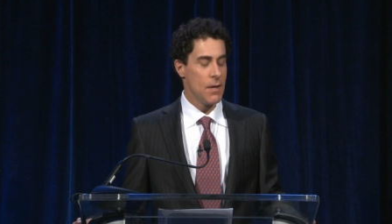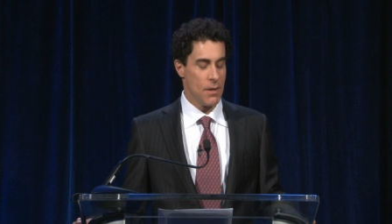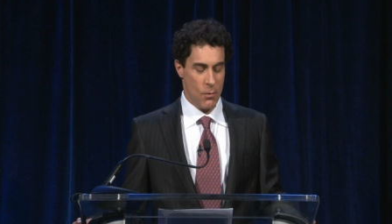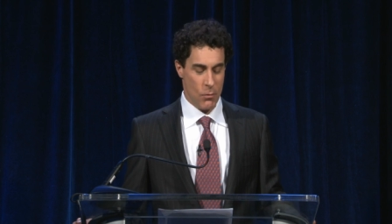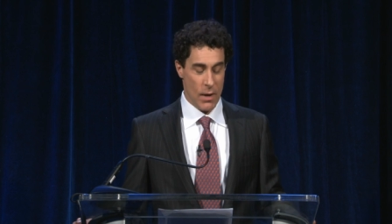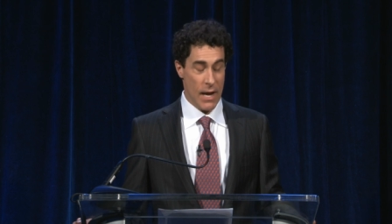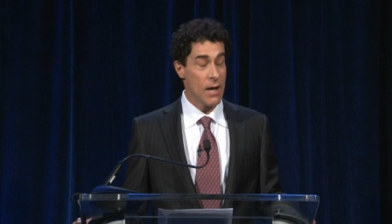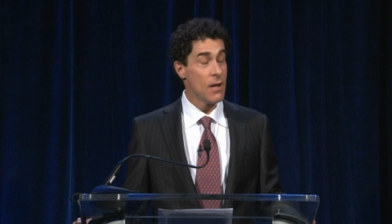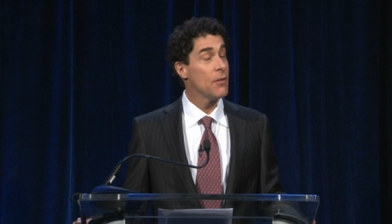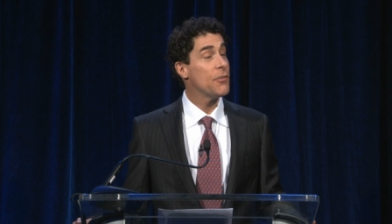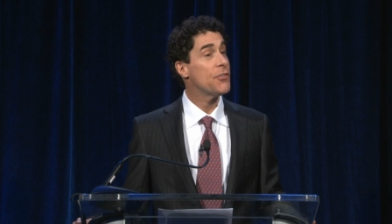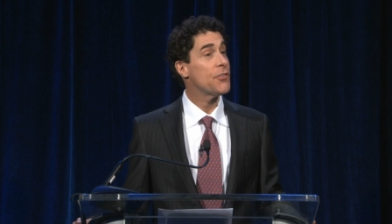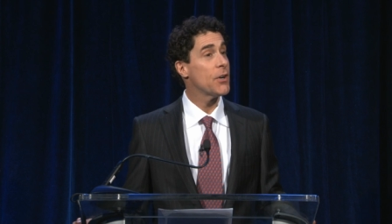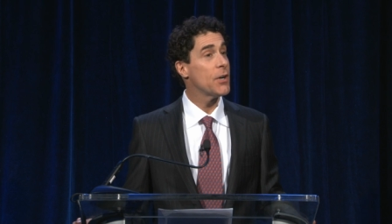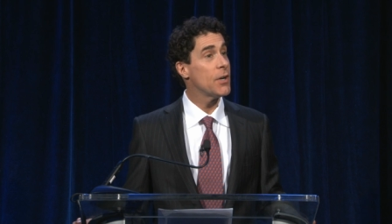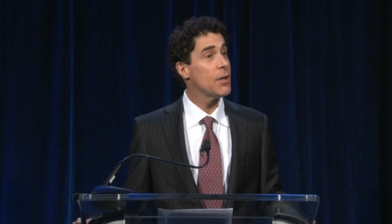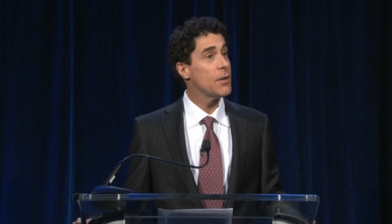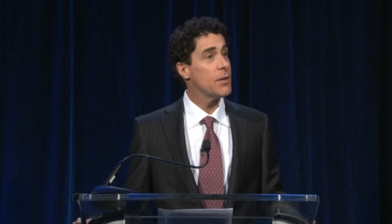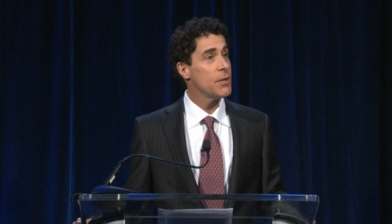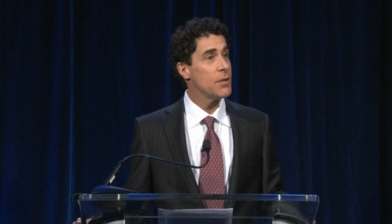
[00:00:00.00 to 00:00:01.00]
Well,
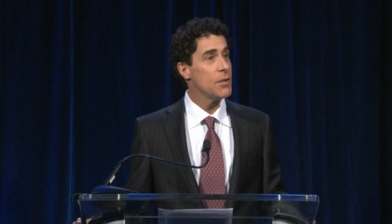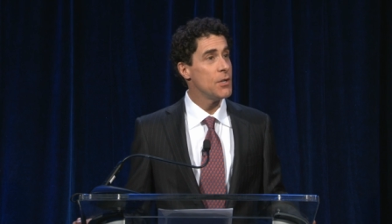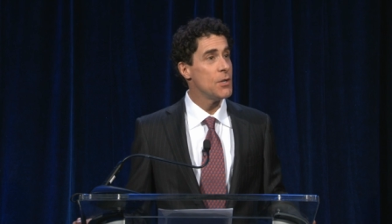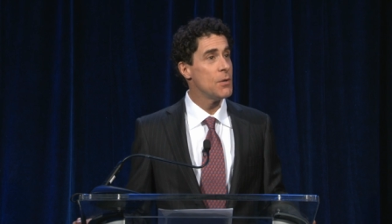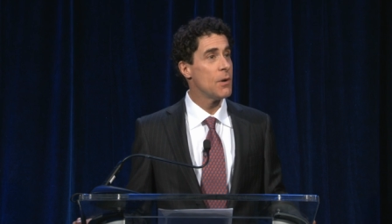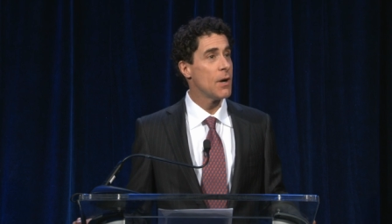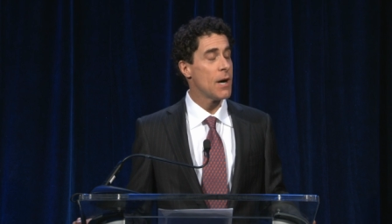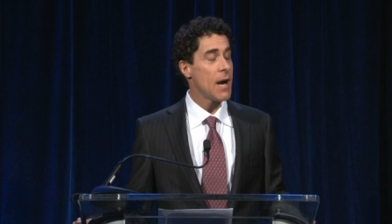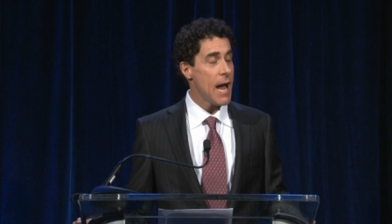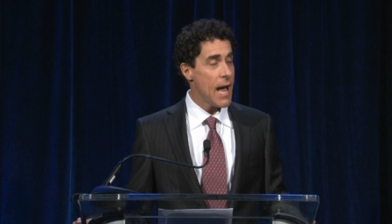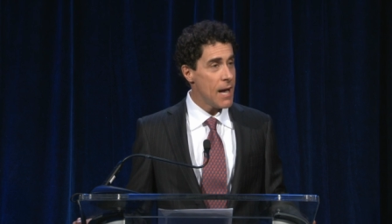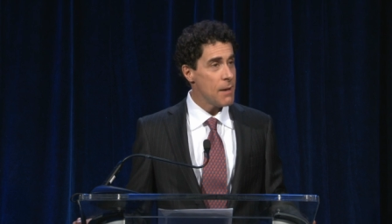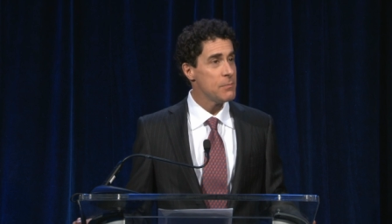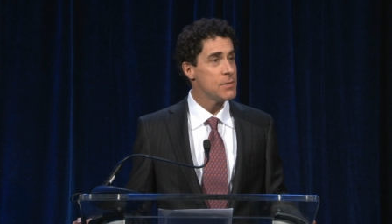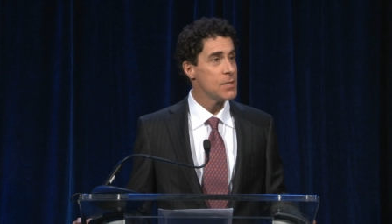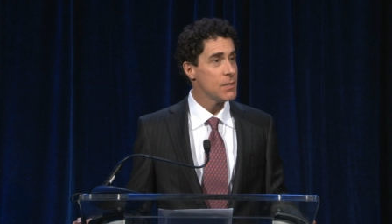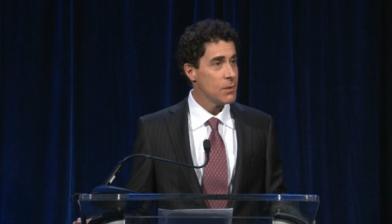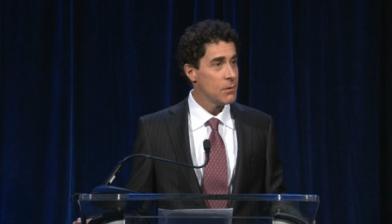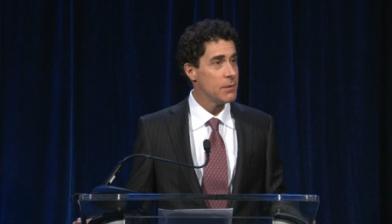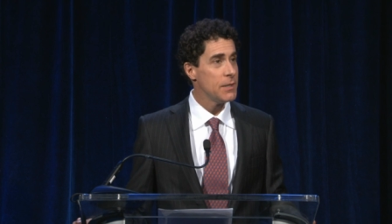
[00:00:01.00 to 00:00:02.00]
sir, you are
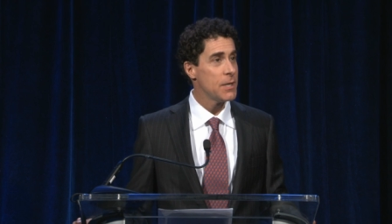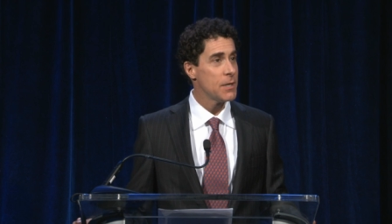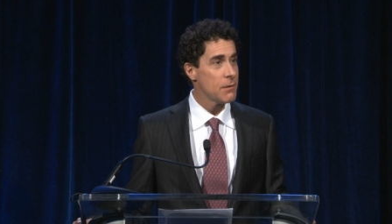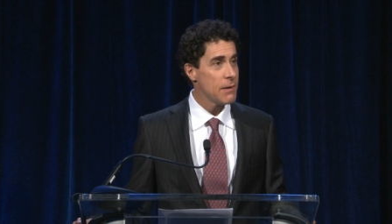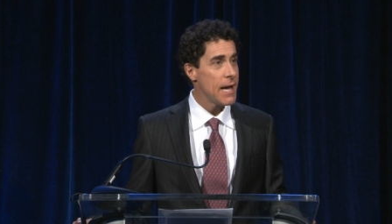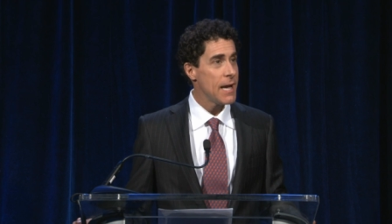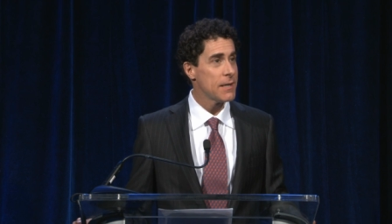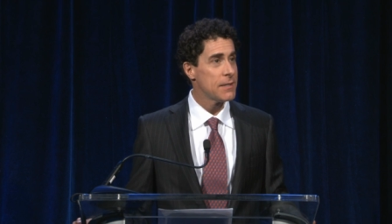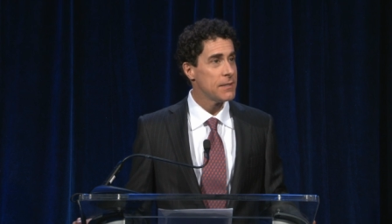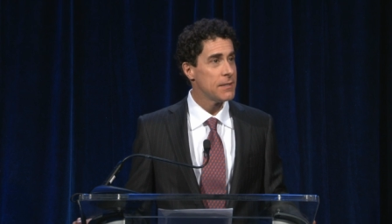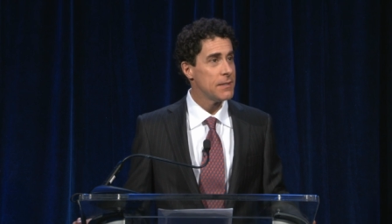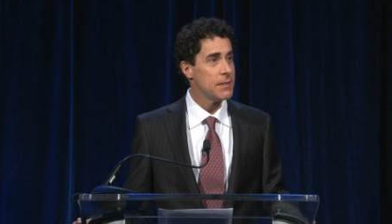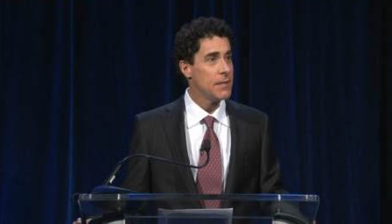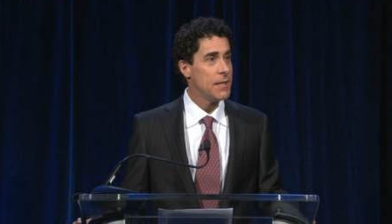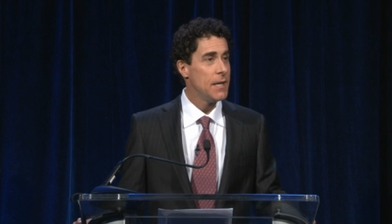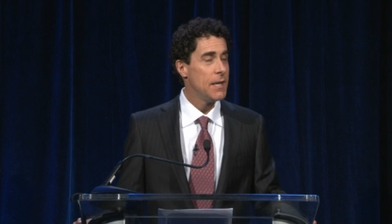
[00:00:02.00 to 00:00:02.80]
absolutely correct.